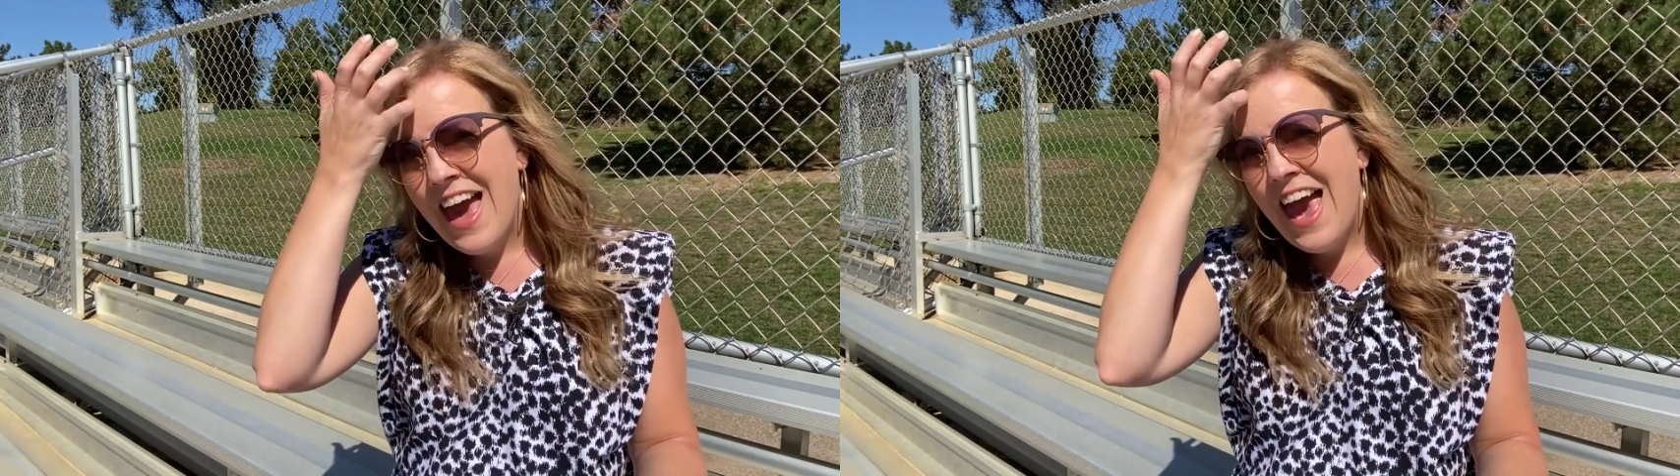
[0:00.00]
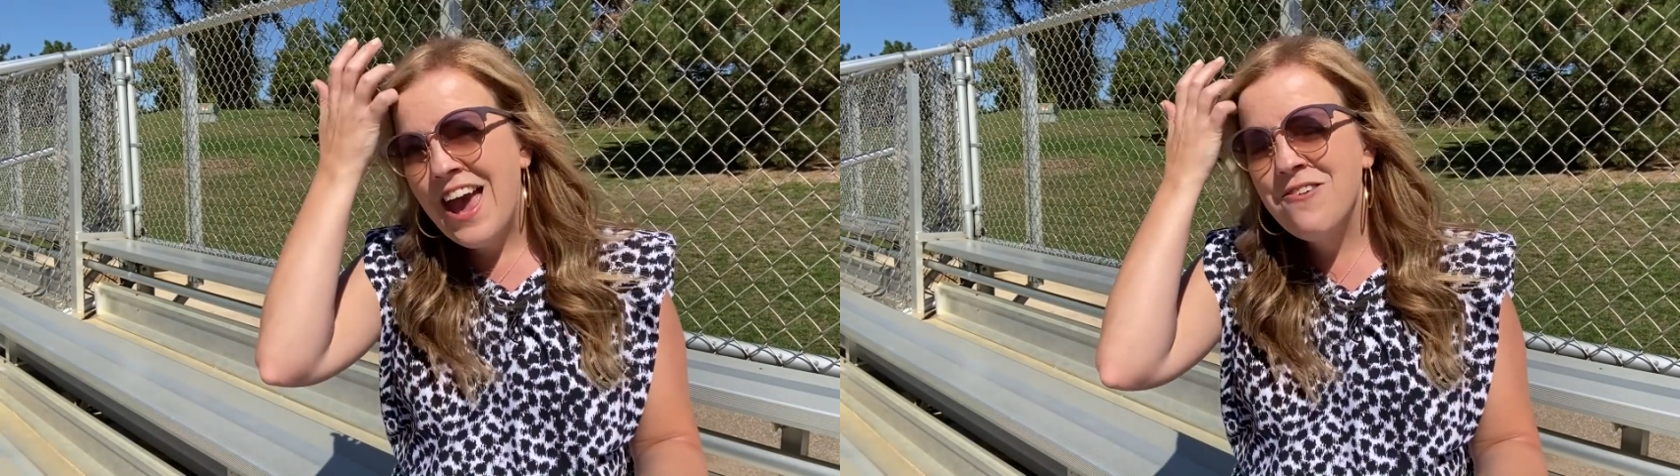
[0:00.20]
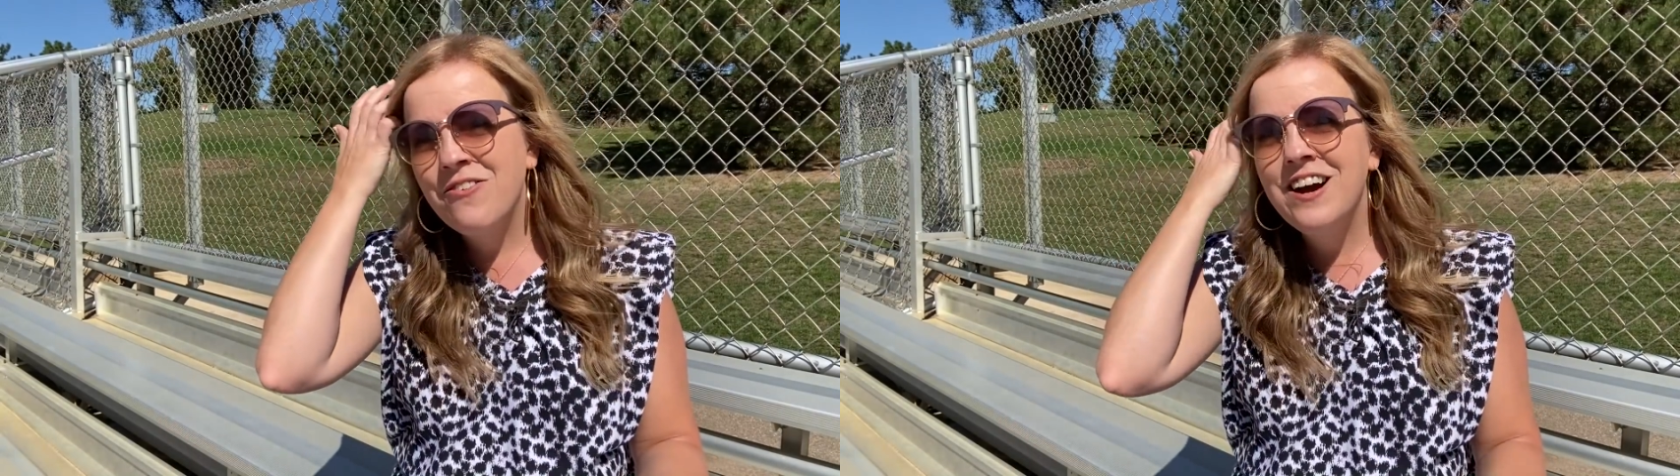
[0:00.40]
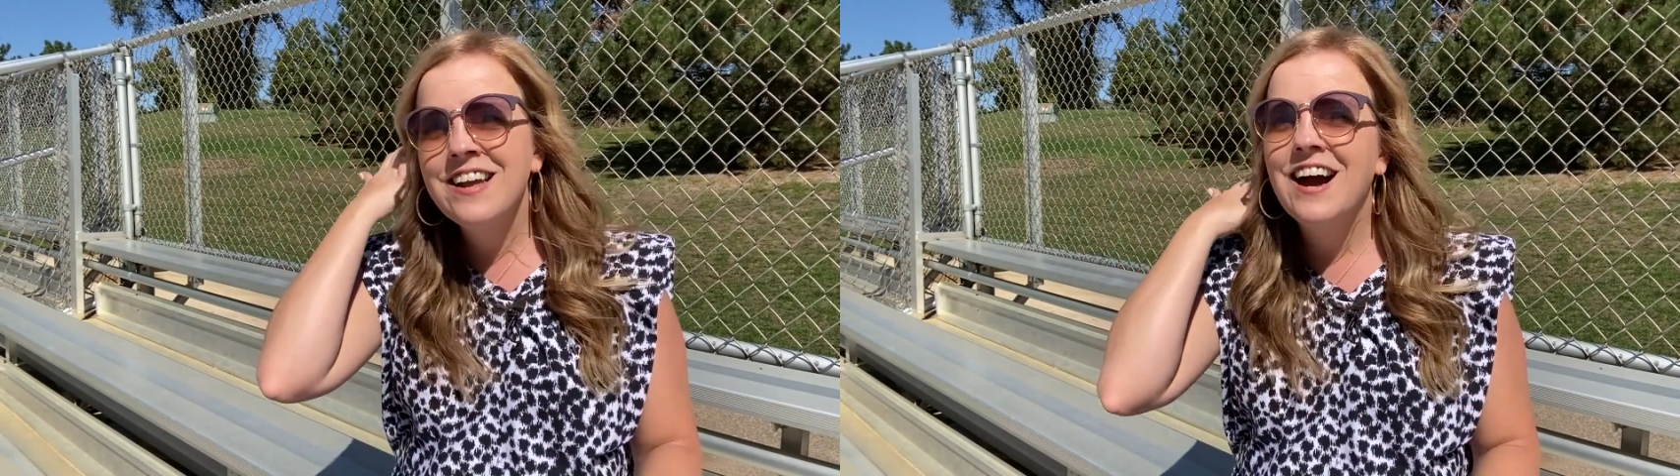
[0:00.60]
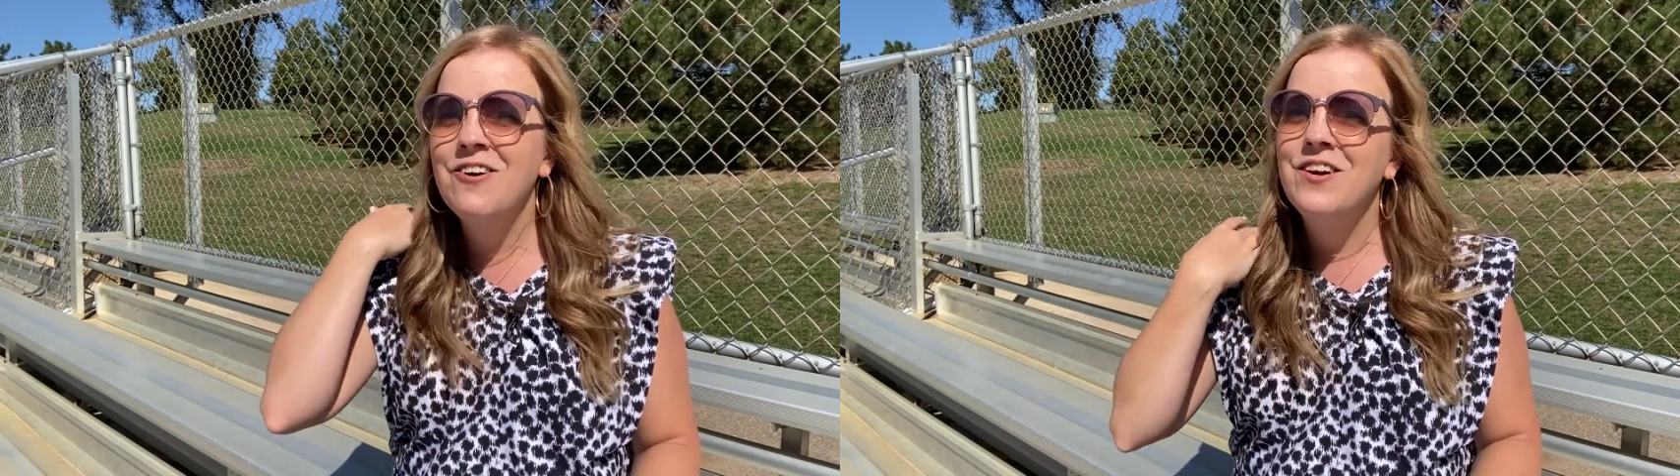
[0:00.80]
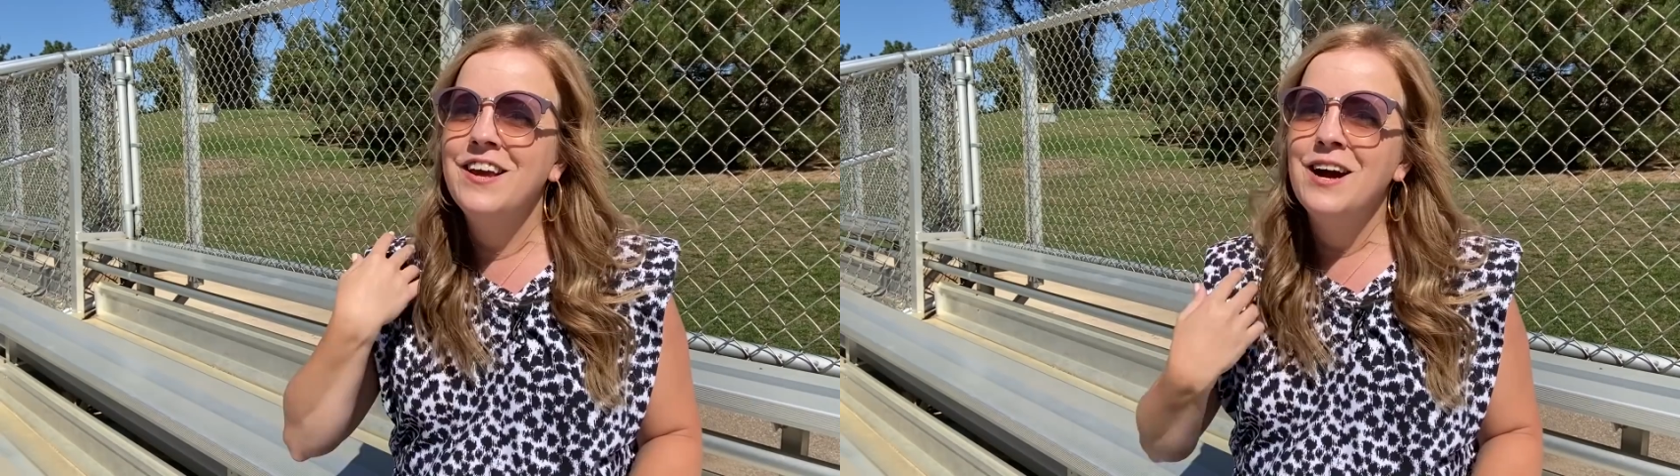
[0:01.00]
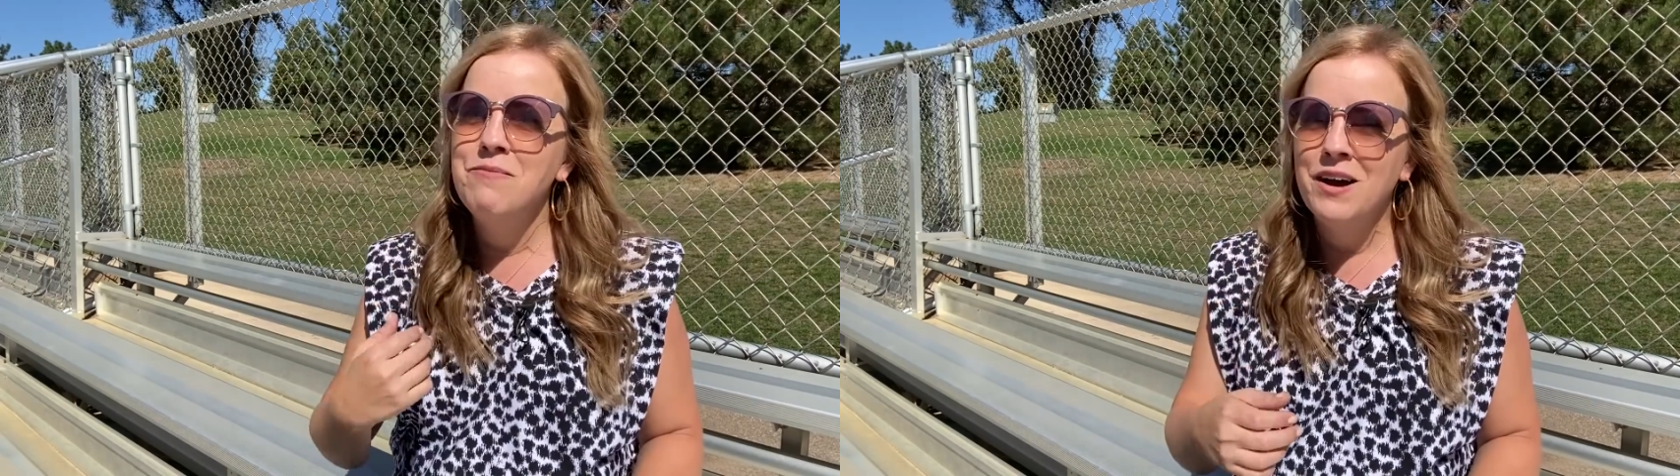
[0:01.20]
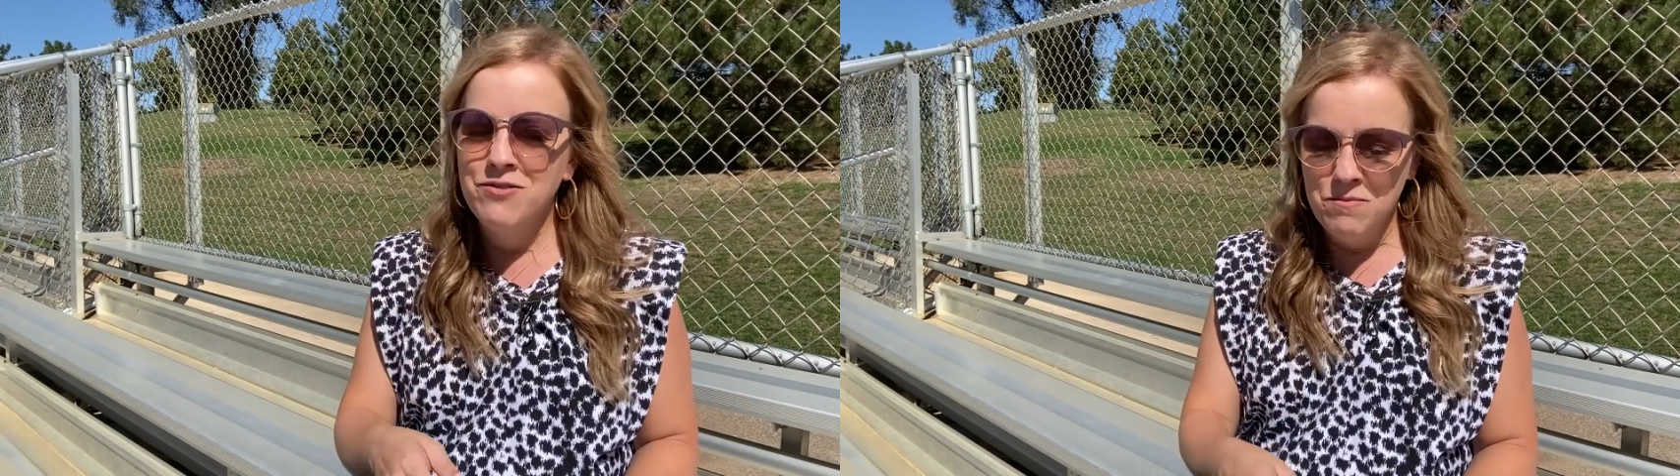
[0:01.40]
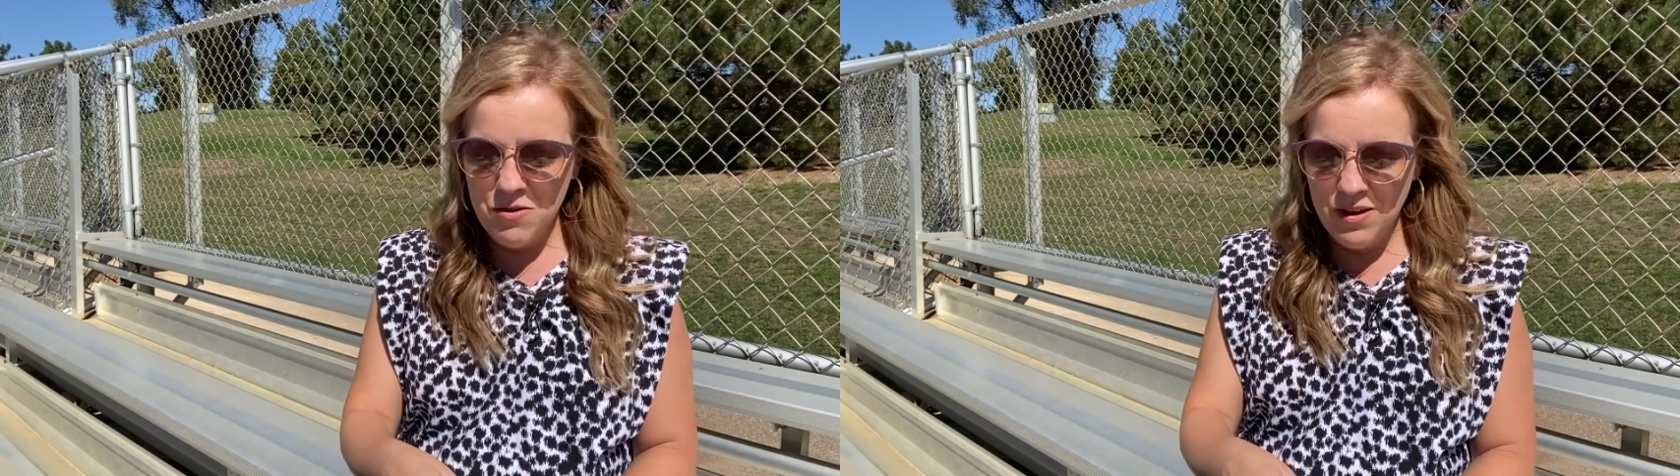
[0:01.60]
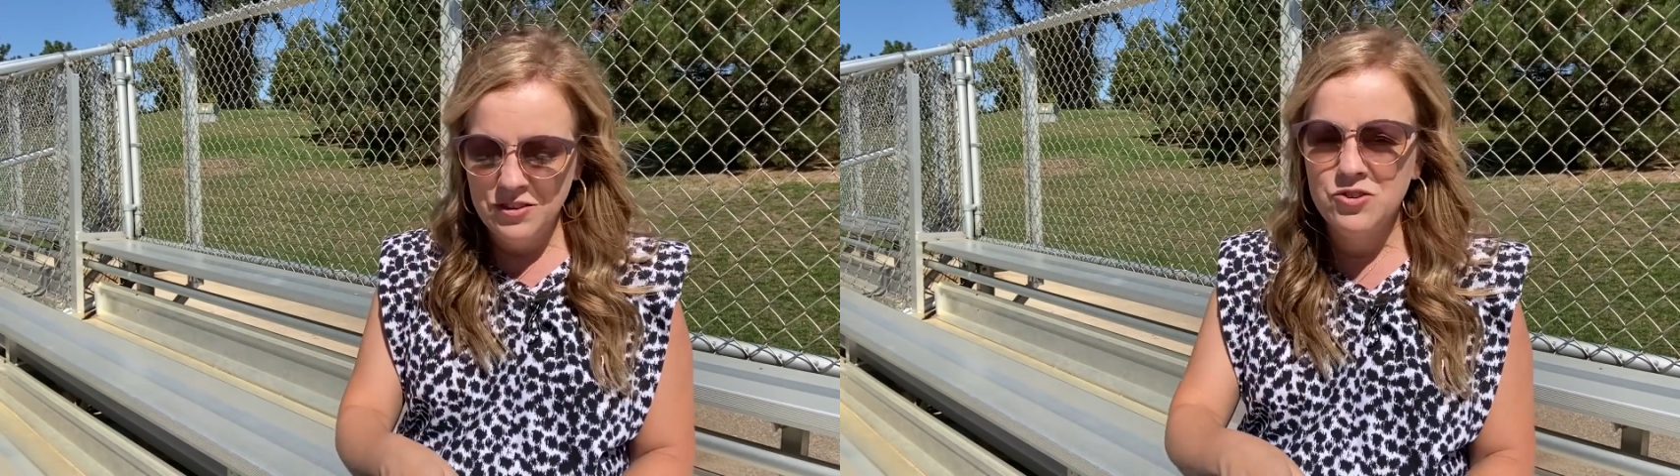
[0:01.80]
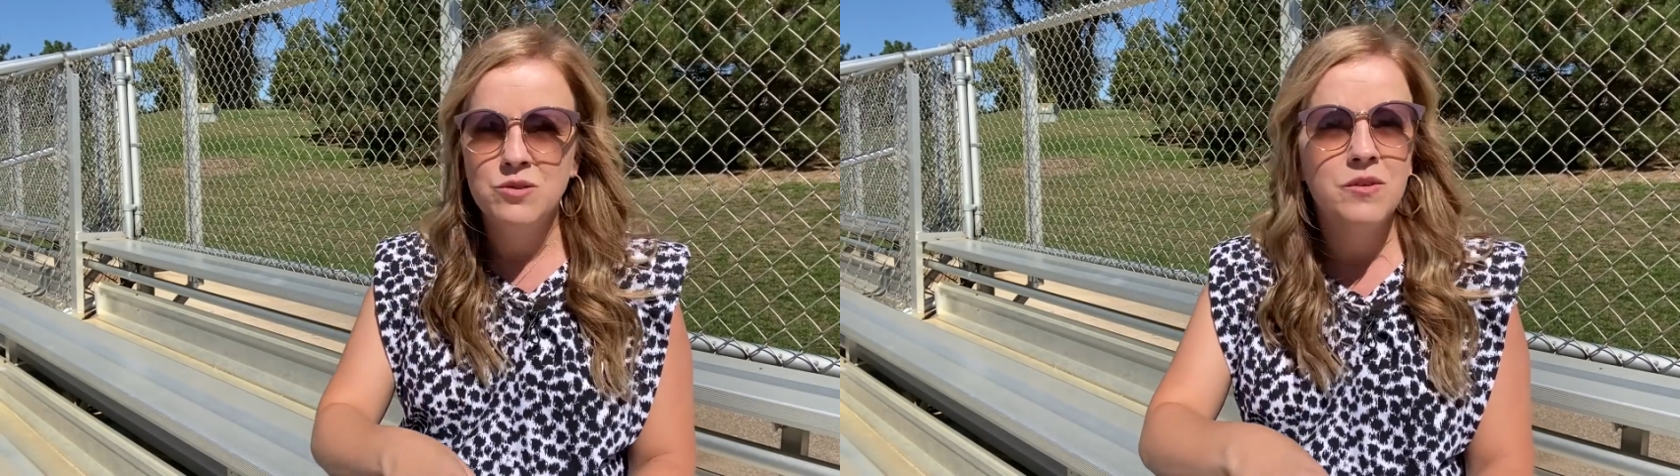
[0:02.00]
And one guy, when he got back from the restroom,